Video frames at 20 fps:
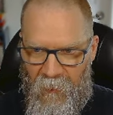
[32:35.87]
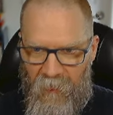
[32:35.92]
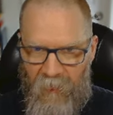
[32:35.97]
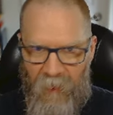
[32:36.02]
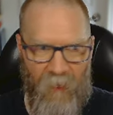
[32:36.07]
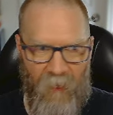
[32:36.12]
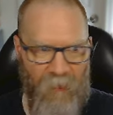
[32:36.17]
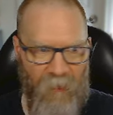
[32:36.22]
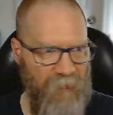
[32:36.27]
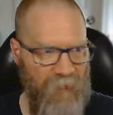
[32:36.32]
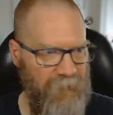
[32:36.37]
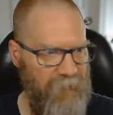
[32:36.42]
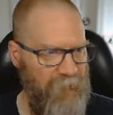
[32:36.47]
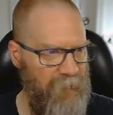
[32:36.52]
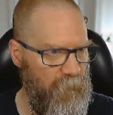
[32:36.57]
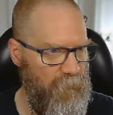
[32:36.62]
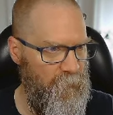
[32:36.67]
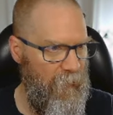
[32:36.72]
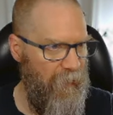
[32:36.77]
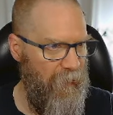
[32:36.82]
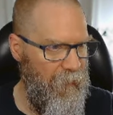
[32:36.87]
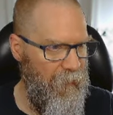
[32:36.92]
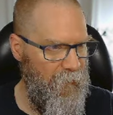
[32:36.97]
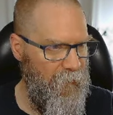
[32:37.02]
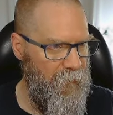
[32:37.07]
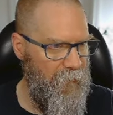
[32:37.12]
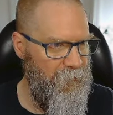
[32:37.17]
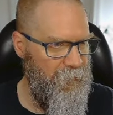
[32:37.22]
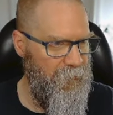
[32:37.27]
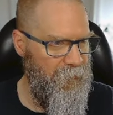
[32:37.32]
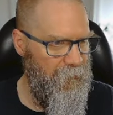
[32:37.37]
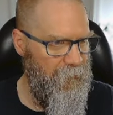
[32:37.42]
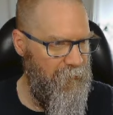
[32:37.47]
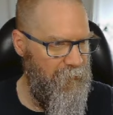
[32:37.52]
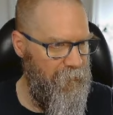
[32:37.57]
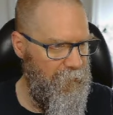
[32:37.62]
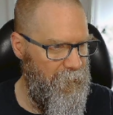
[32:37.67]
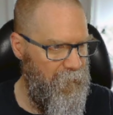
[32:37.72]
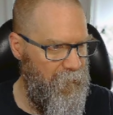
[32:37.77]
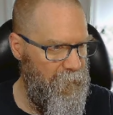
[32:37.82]
And this is where
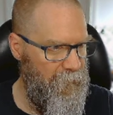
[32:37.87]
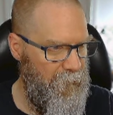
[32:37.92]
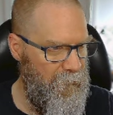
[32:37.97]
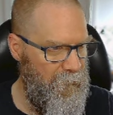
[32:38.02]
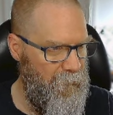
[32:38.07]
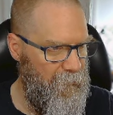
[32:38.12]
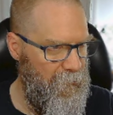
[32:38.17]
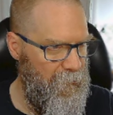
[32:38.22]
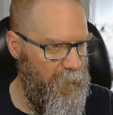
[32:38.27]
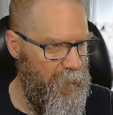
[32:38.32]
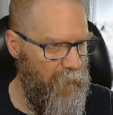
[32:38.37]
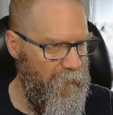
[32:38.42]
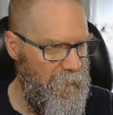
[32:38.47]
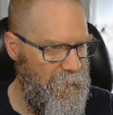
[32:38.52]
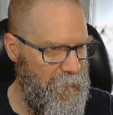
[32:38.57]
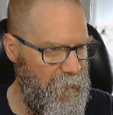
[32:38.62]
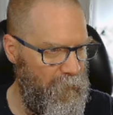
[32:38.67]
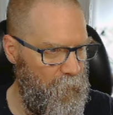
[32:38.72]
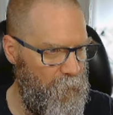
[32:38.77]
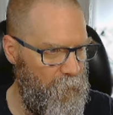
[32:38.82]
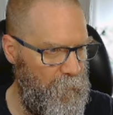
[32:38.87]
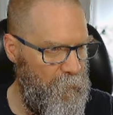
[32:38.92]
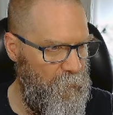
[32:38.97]
we can go